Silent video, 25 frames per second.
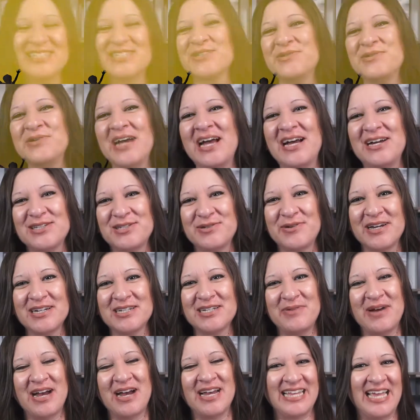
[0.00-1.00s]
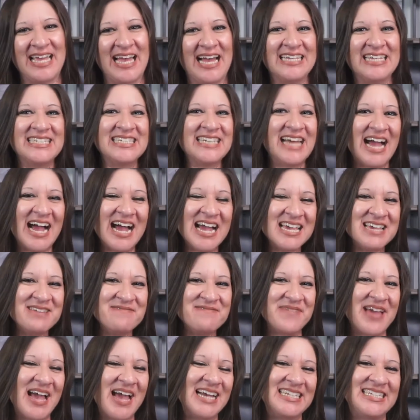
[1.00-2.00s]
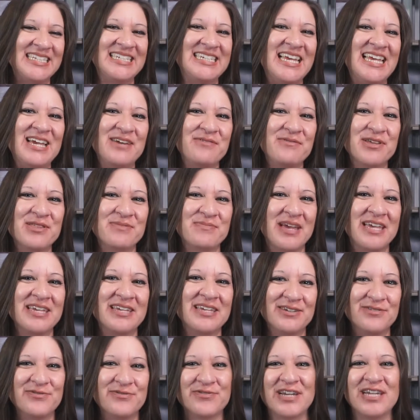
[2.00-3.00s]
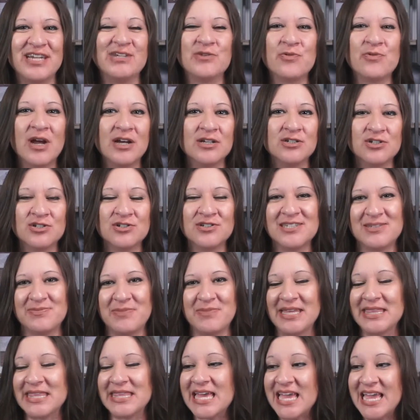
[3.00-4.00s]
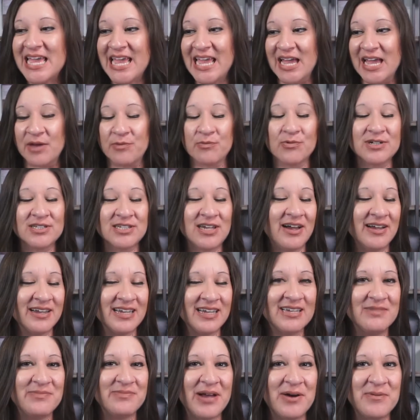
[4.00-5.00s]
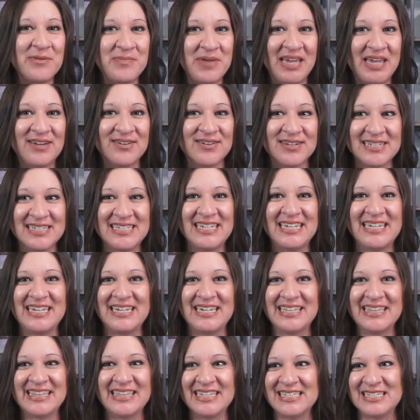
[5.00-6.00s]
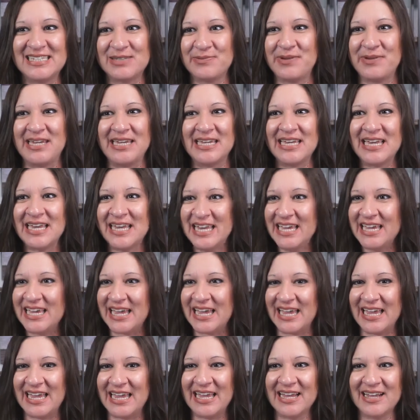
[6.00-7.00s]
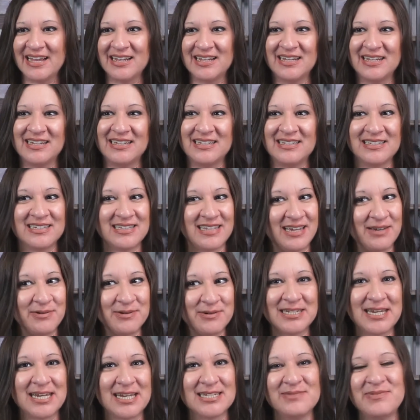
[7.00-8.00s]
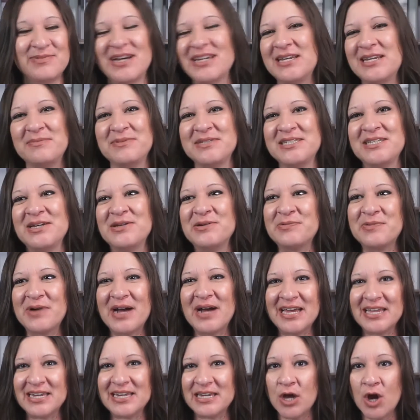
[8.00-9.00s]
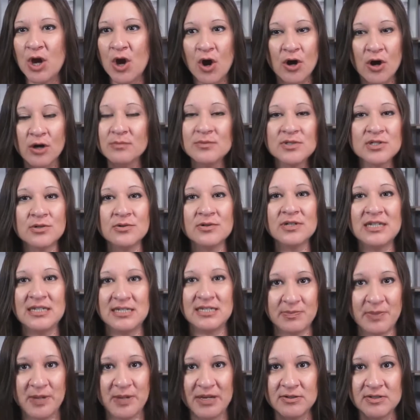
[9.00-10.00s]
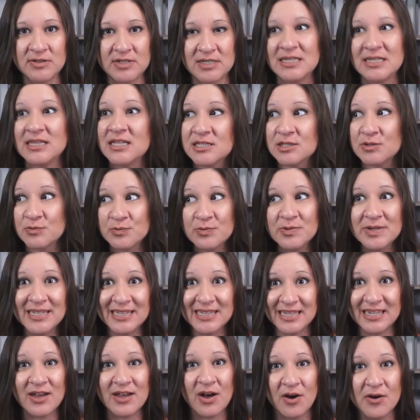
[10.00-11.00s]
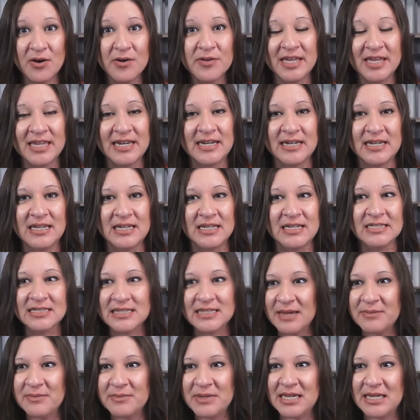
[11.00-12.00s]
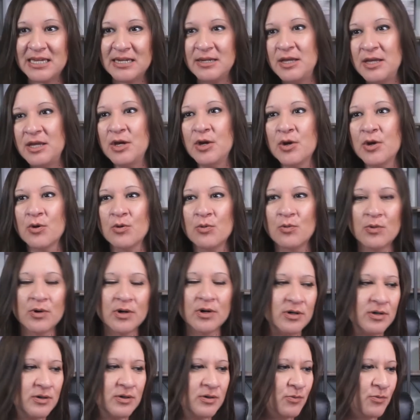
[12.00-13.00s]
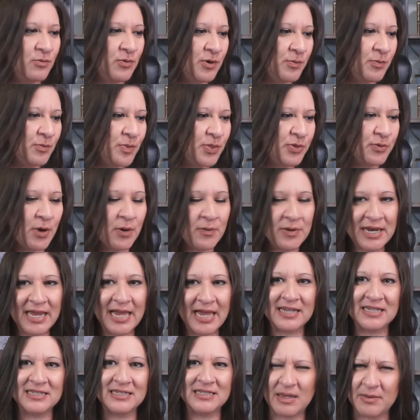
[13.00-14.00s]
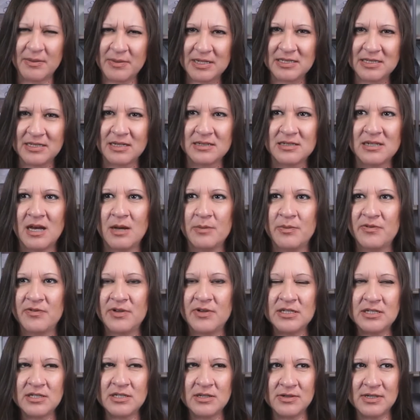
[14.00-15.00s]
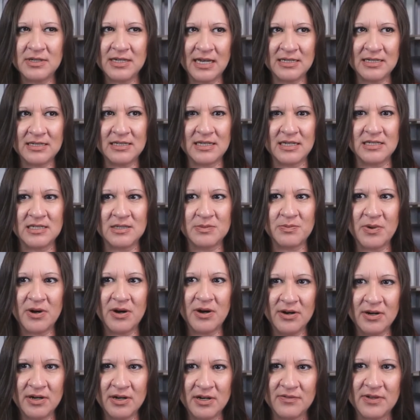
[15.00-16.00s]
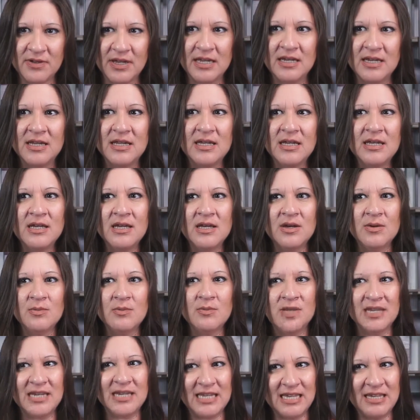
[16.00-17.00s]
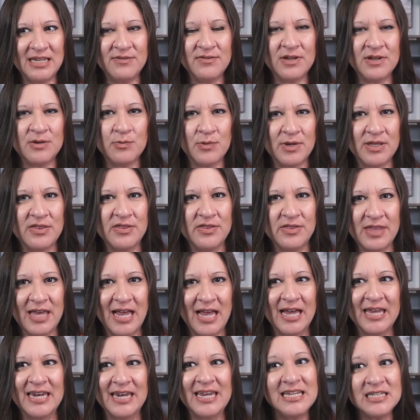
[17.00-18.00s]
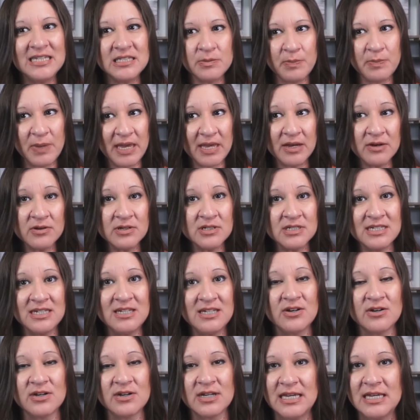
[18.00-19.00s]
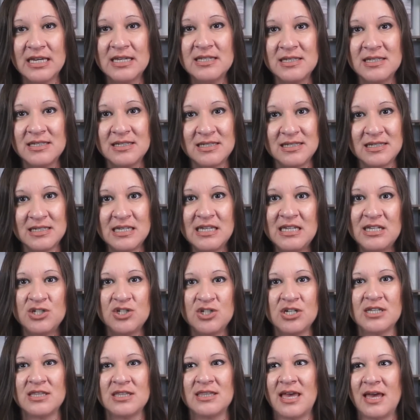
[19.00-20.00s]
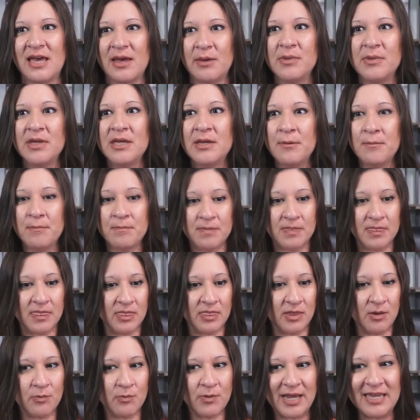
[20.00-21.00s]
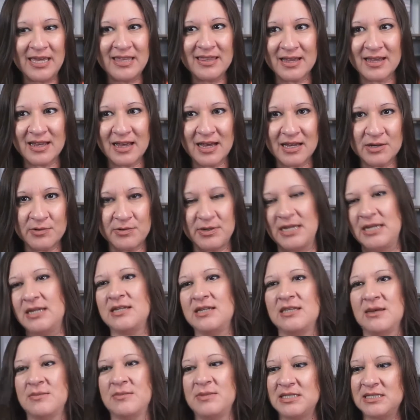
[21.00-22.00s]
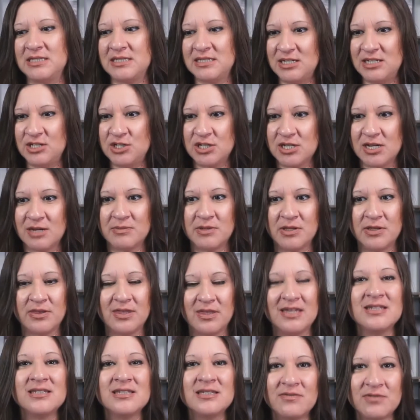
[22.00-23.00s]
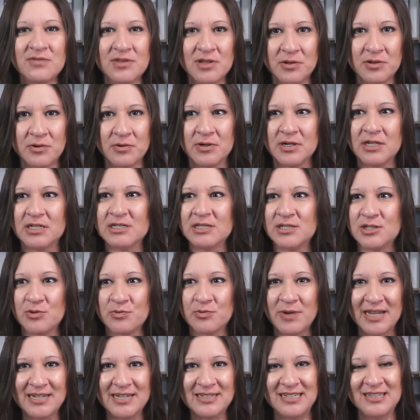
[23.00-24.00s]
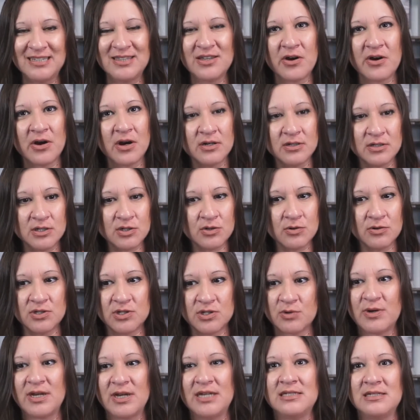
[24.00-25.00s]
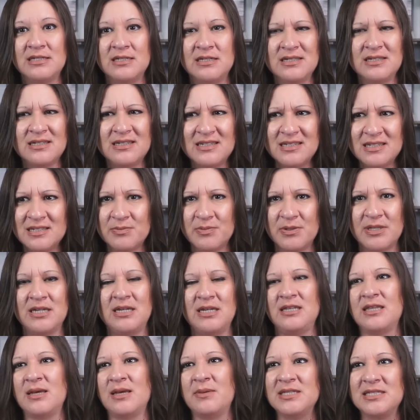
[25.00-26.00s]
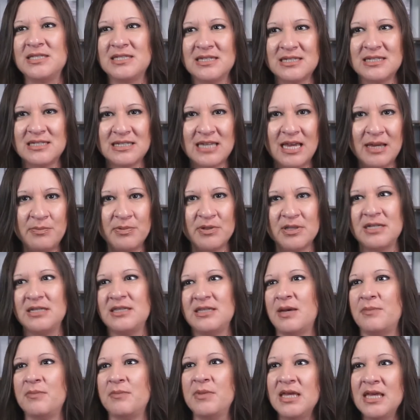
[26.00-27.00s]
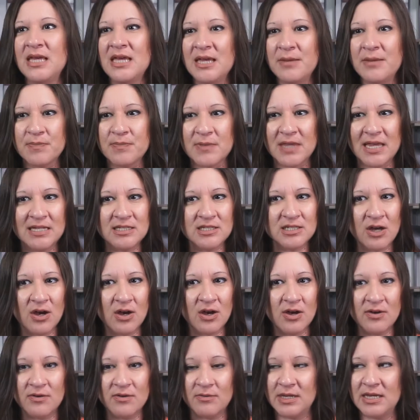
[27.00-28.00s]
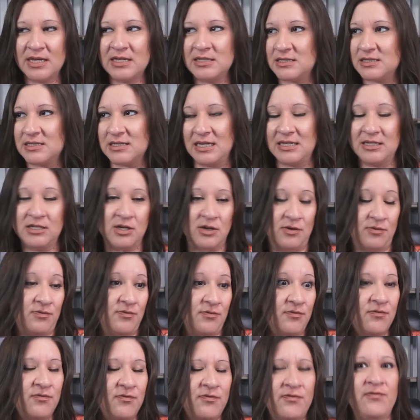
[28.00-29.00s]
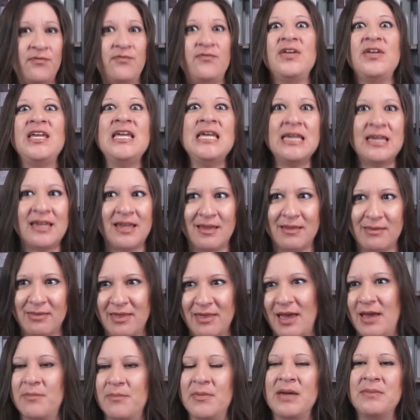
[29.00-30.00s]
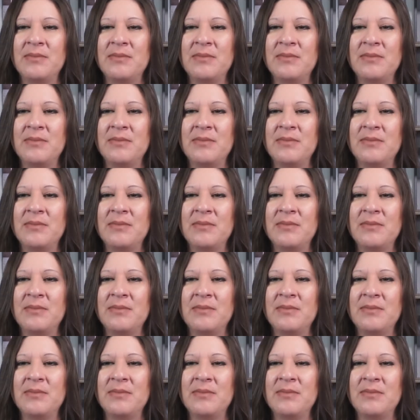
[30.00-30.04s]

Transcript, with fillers: Schoolhouse Rocked podcast. I am back today with my good friend Roger Smith, and we're talking about parenting this week. And like we talked about in episode one, homeschooling is parenting. That's really all that it is. I mean, we're we're throwing academics on top of it, and so yes, that's part of it. But even with that, it's parenting our kids. It's teaching them the way that God created them. It's teaching them the things of the Lord. It's directing their hearts towards Christ. It's disciplining them. It's discipling them. It's, it's, you know, feeding them.